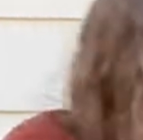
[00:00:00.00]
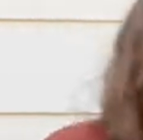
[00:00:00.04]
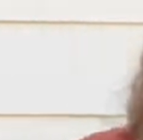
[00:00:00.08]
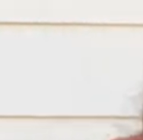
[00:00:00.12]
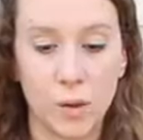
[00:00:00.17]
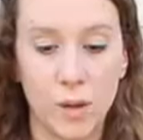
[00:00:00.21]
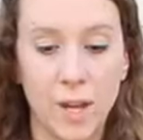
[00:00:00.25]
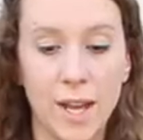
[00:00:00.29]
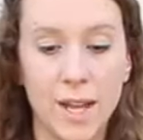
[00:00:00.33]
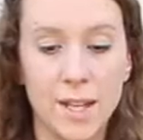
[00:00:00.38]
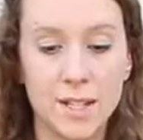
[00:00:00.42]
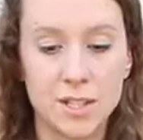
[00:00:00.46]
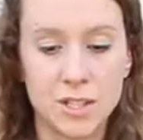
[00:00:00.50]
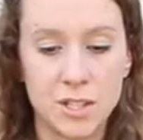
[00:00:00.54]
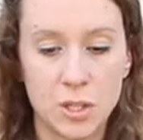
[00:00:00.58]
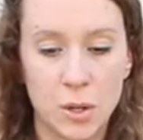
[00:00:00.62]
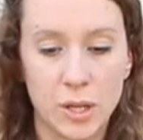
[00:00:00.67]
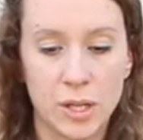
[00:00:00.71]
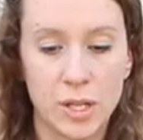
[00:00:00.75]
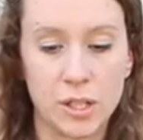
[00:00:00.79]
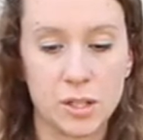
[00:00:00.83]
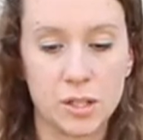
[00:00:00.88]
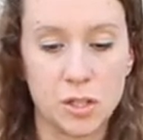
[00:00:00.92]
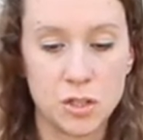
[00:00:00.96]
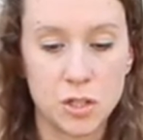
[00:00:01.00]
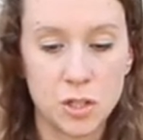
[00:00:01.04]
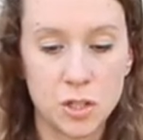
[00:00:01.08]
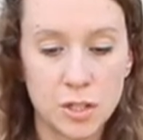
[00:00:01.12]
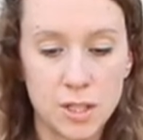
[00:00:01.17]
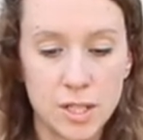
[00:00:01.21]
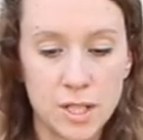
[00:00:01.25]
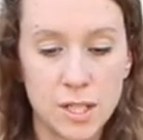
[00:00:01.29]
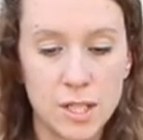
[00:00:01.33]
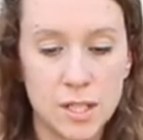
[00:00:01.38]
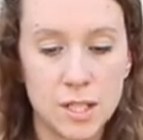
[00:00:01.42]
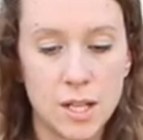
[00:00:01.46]
Okay, so I got the
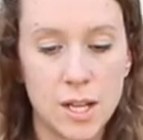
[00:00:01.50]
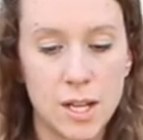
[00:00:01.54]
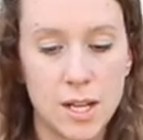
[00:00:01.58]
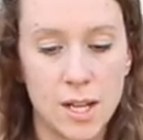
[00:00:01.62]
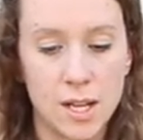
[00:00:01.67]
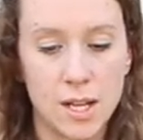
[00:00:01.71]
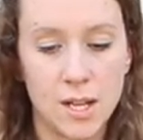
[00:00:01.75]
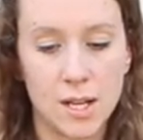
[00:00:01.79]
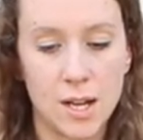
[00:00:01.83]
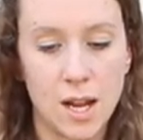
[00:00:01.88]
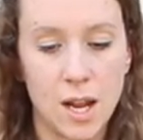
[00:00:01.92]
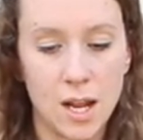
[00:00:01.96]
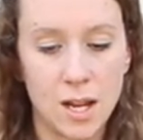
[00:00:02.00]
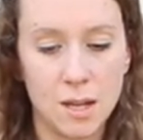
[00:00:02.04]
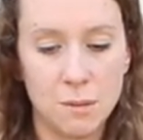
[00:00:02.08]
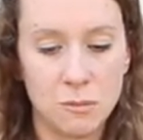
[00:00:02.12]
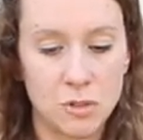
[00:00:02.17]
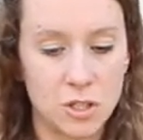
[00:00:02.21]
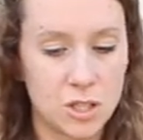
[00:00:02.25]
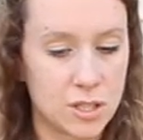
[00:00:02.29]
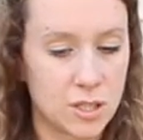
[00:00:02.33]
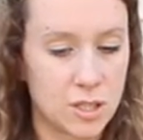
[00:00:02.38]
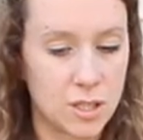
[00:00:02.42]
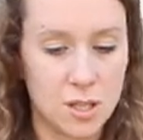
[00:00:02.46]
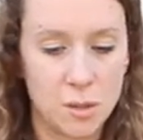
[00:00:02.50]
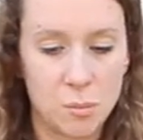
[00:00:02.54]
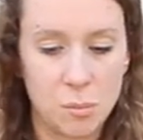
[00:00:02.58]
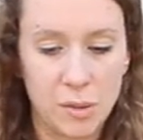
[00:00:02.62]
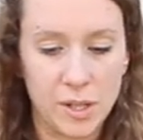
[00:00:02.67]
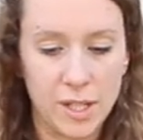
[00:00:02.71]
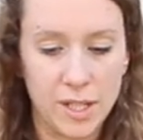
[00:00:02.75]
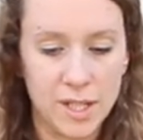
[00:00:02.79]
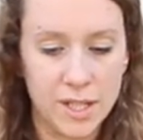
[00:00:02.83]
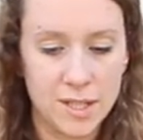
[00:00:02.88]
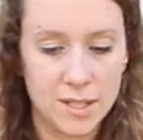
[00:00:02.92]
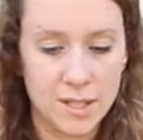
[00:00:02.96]
dirt in, and I'm just gonna
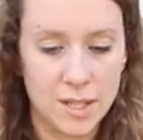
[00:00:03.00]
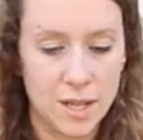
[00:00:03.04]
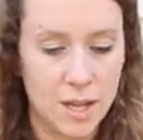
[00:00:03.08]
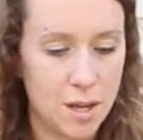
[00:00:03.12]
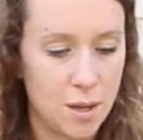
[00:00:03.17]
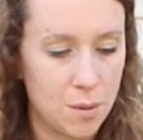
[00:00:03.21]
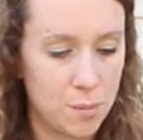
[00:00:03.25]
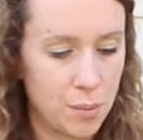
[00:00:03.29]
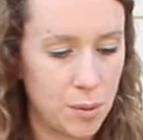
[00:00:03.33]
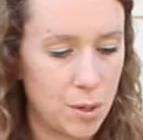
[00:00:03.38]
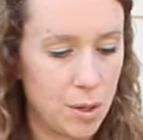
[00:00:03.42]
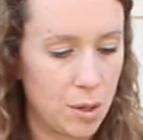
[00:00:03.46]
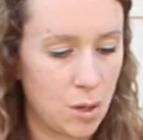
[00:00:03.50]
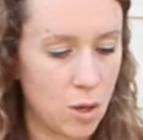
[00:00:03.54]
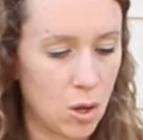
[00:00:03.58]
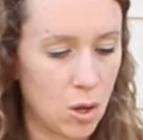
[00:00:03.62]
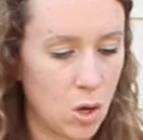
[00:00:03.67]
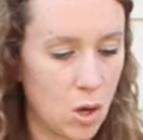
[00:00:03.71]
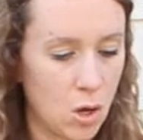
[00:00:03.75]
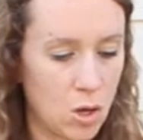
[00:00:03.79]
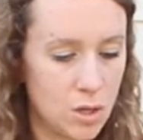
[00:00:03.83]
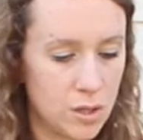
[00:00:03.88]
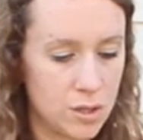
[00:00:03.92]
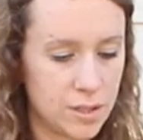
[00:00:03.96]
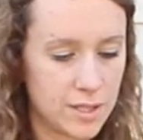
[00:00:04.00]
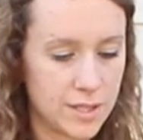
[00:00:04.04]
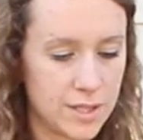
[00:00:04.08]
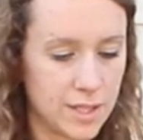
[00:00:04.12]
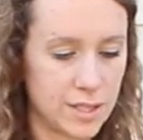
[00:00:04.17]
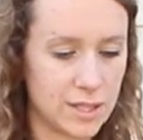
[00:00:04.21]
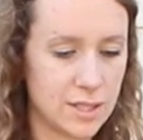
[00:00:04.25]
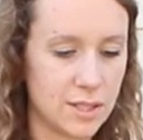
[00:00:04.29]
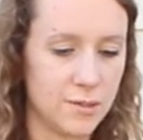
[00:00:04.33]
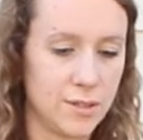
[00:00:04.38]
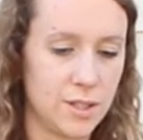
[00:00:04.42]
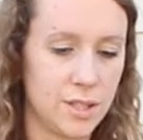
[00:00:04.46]
plant up all
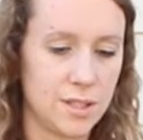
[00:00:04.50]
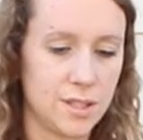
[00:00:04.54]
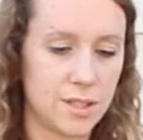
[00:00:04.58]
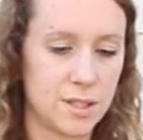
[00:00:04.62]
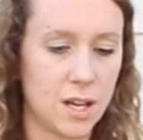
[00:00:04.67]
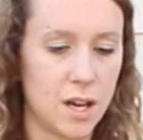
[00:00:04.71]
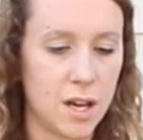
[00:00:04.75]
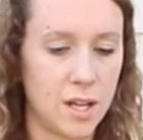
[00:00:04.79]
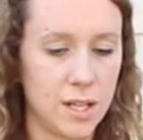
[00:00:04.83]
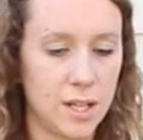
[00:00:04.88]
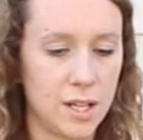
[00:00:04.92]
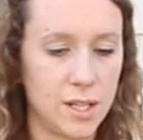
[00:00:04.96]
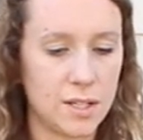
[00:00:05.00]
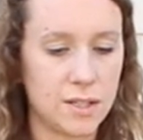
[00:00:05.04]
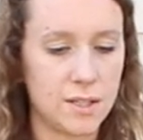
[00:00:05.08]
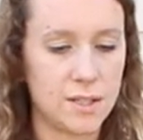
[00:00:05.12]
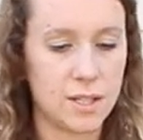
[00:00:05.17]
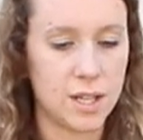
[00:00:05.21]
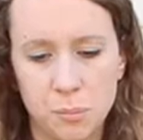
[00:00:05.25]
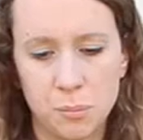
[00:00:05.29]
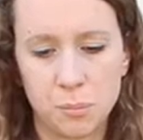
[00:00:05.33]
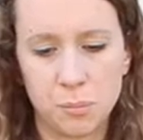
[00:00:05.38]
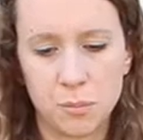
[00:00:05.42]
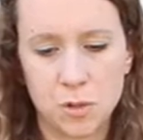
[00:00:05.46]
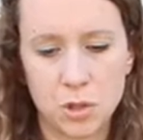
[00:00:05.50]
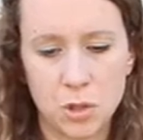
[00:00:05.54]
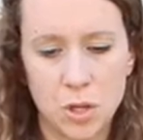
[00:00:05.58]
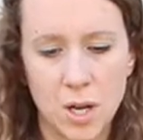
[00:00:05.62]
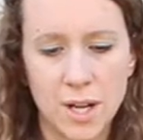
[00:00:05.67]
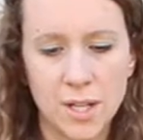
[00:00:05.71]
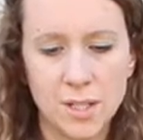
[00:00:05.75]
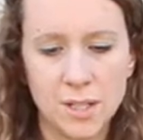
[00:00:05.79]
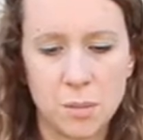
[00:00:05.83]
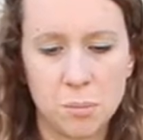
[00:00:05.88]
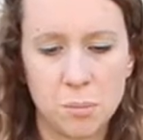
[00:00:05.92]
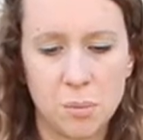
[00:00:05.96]
6 of these cuttings,
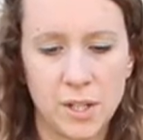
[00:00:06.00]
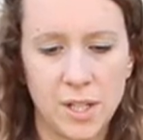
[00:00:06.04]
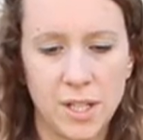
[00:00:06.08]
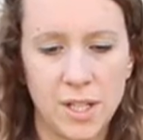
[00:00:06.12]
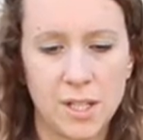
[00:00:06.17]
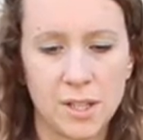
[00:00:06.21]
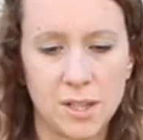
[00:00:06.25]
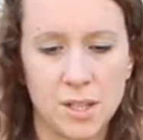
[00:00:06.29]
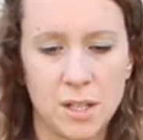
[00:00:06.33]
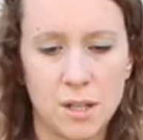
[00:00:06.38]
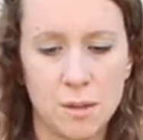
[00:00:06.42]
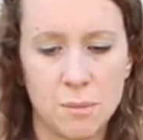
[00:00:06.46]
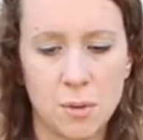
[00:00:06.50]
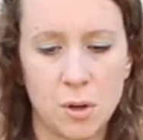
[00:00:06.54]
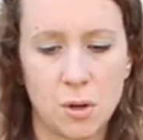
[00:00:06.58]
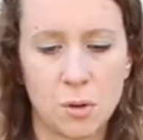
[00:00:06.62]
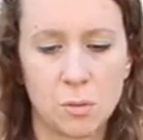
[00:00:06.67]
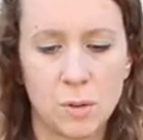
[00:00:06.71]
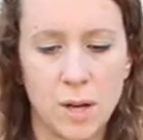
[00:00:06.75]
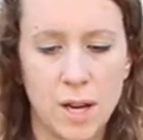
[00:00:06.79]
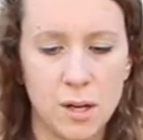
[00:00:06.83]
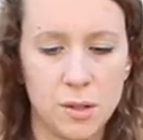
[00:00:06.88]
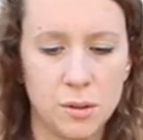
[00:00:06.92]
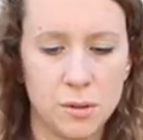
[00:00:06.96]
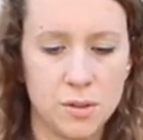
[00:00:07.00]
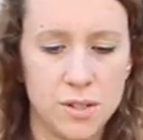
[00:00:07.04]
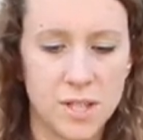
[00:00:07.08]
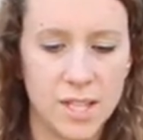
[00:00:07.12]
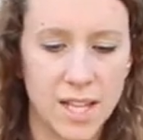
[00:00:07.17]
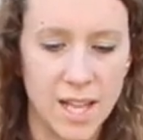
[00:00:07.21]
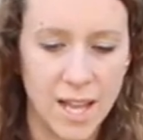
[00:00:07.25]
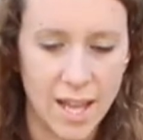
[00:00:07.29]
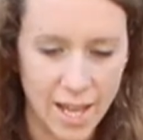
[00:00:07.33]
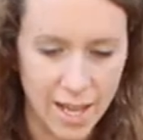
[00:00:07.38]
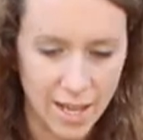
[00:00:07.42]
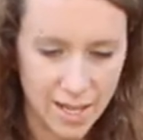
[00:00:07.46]
trying to plant them around
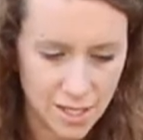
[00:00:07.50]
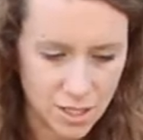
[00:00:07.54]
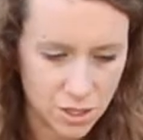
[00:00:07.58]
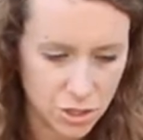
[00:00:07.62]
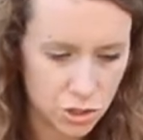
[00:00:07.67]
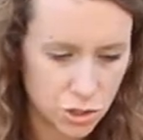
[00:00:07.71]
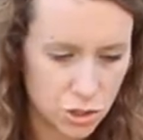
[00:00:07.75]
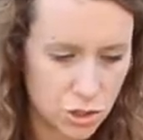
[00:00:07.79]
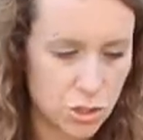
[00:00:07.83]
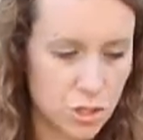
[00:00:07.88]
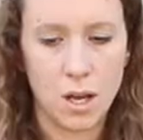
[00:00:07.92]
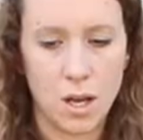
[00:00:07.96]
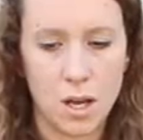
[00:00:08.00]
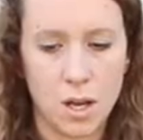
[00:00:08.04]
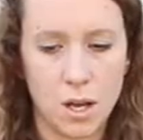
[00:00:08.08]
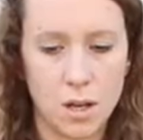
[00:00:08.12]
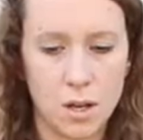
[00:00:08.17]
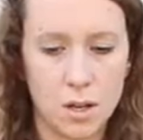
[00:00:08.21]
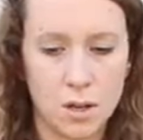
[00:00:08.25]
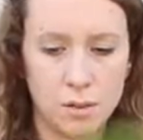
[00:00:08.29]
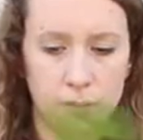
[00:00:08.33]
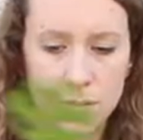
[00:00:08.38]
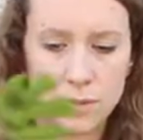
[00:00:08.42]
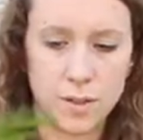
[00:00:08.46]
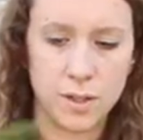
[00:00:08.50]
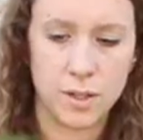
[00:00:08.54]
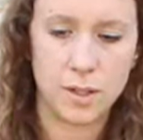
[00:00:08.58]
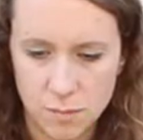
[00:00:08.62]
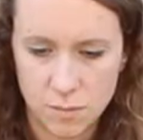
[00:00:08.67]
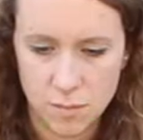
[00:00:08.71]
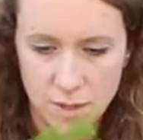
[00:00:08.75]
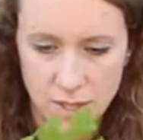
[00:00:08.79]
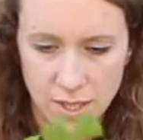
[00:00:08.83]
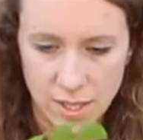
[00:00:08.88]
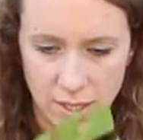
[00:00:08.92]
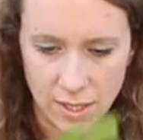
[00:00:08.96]
the edge of
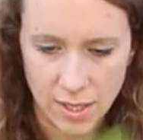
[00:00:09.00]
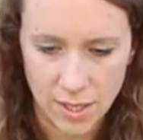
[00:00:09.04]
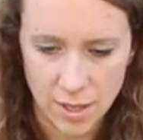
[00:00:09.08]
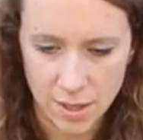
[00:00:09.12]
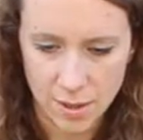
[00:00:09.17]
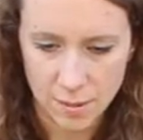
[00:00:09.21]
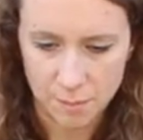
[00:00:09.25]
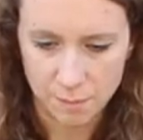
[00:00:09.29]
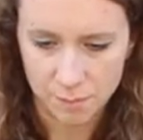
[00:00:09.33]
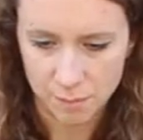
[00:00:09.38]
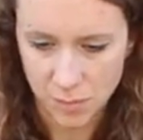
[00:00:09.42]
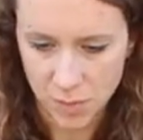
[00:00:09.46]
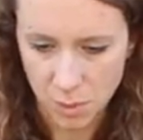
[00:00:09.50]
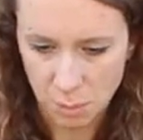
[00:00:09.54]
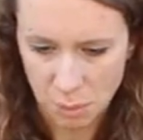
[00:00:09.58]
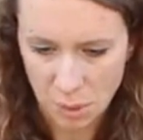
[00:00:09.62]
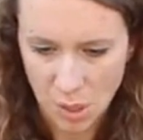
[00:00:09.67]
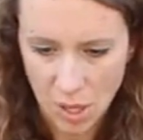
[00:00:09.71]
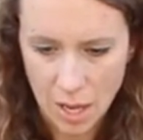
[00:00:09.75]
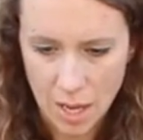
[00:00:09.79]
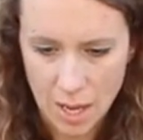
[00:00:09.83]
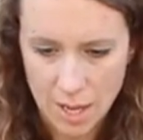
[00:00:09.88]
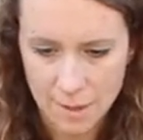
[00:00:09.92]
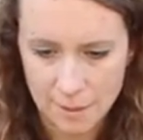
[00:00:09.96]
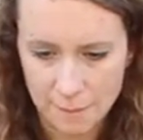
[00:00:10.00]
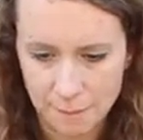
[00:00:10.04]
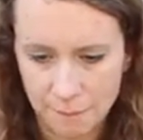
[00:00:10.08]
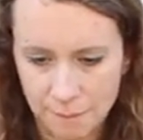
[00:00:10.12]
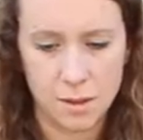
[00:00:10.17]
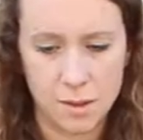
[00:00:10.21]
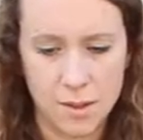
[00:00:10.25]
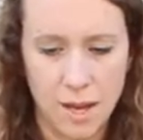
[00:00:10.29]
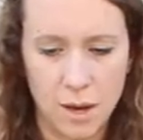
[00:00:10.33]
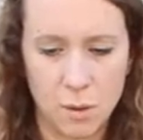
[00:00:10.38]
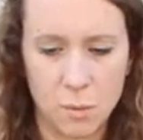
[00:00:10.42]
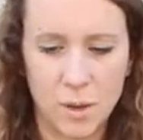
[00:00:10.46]
the pot.
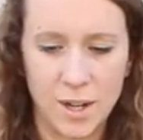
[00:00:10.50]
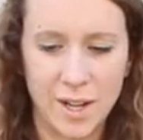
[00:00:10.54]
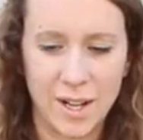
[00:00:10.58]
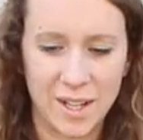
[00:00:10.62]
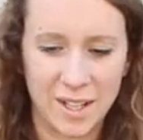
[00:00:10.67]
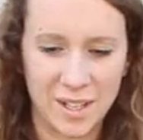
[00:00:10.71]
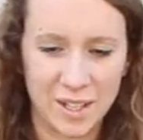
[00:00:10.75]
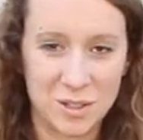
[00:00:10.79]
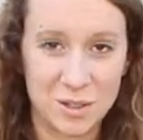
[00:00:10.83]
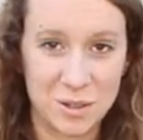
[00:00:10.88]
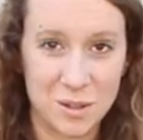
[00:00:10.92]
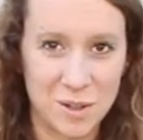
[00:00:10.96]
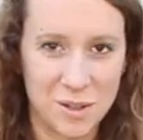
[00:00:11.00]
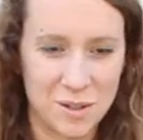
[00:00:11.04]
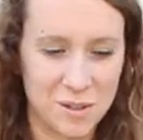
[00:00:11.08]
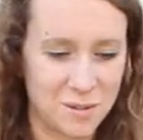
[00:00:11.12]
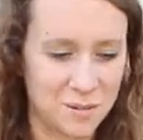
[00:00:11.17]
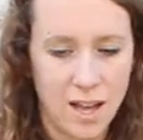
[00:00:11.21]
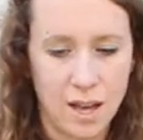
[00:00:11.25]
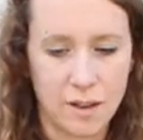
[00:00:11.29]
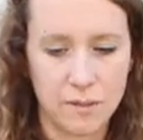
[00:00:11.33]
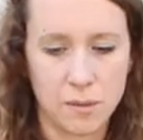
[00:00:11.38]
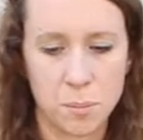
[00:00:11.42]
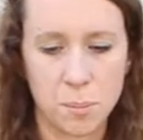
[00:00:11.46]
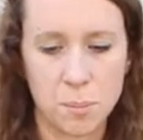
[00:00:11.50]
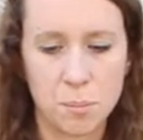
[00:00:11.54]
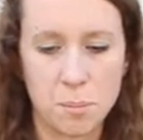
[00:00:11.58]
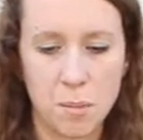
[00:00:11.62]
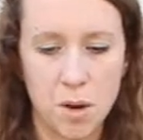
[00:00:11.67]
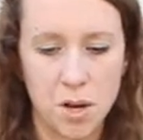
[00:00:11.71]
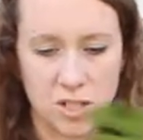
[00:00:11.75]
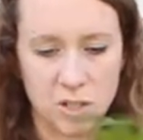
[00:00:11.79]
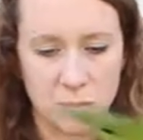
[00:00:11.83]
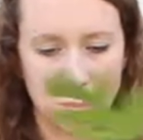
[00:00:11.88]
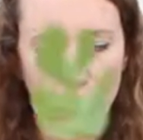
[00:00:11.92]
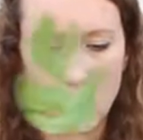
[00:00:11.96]
That way I can have a
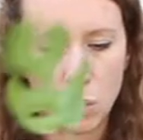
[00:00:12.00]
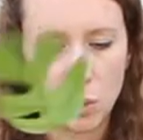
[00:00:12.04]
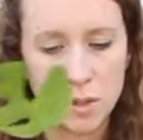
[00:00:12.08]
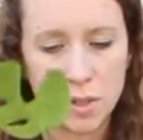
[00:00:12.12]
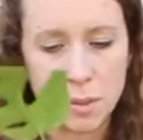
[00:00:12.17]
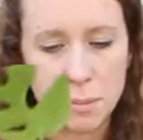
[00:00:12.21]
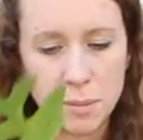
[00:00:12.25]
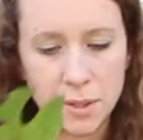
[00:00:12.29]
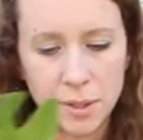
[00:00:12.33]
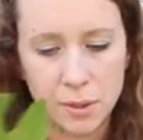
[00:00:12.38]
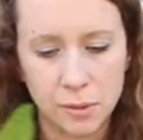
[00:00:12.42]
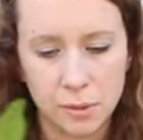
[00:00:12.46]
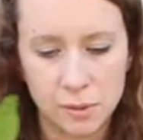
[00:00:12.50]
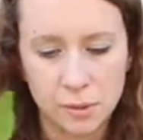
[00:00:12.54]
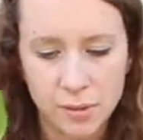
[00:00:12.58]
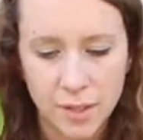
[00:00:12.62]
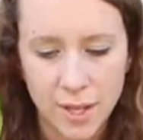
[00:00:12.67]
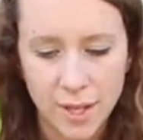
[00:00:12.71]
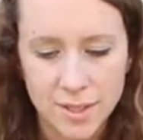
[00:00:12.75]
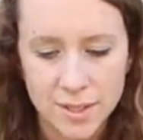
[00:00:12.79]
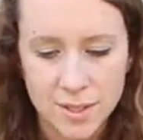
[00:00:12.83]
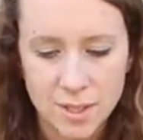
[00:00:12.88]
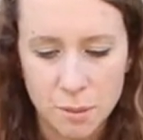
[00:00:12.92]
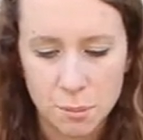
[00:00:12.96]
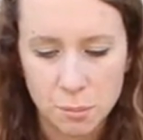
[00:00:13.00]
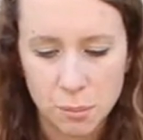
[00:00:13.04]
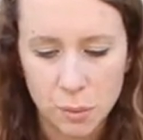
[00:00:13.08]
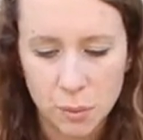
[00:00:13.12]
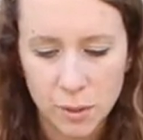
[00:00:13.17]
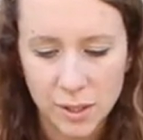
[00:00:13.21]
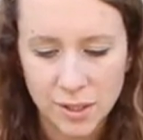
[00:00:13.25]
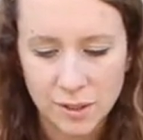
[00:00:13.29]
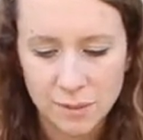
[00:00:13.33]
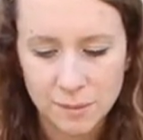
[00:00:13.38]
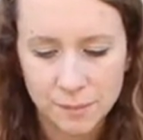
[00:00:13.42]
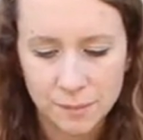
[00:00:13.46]
moss pole in the middle at some point